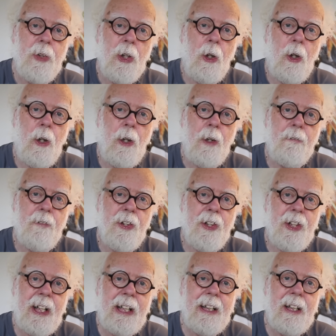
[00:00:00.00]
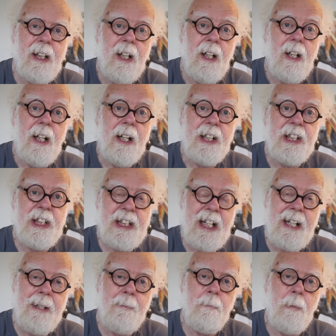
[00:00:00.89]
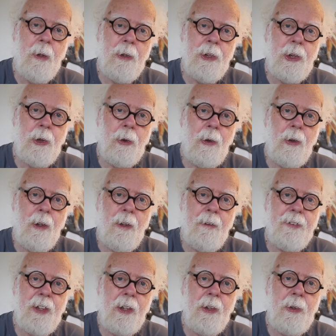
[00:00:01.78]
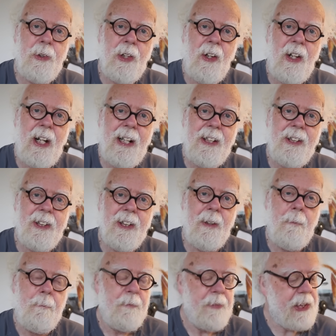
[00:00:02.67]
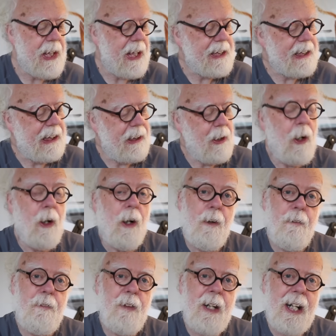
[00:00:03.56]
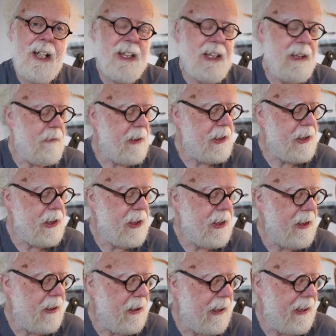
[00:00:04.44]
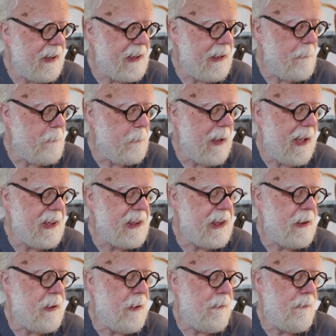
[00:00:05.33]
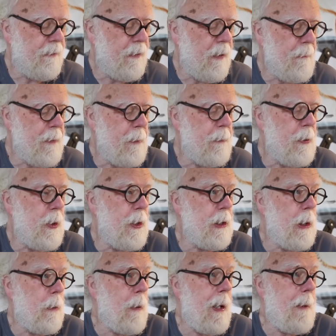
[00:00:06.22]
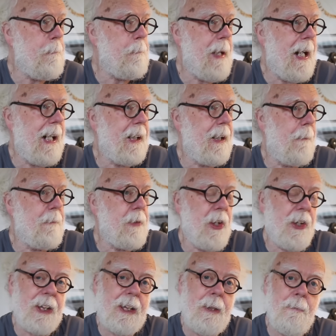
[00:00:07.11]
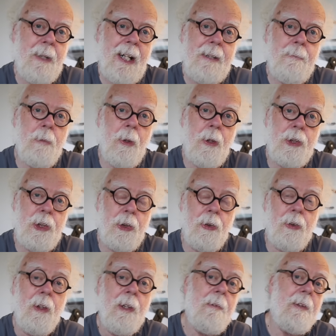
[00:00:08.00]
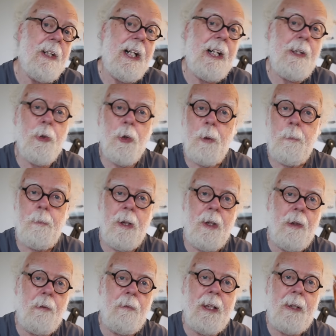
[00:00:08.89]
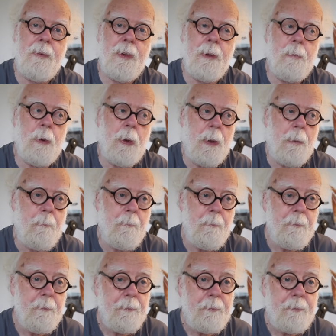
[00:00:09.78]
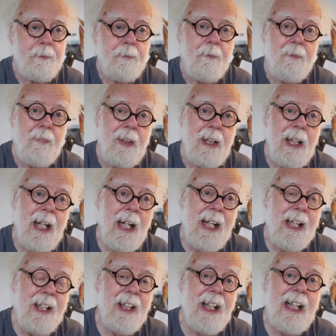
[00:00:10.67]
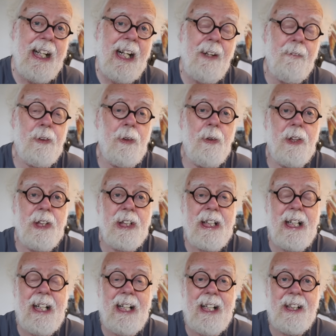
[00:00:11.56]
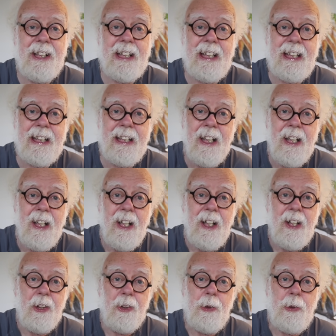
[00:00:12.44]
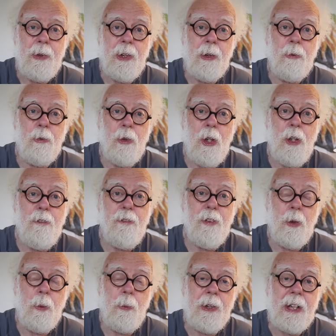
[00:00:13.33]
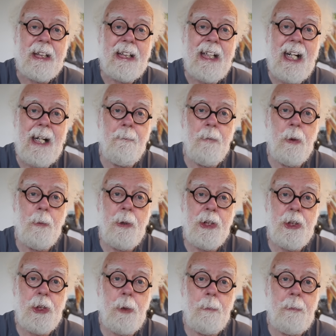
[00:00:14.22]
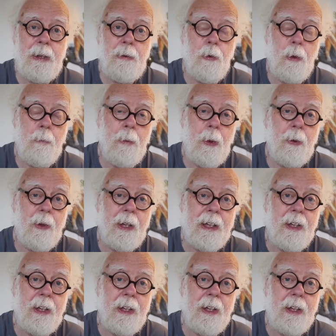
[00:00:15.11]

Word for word: of the ascent module of the lunar lander taking off as it as it blasted off from the moon and went back up to the command module in orbit around the moon. And they, of course, had the lunar rover with a camera which could be remotely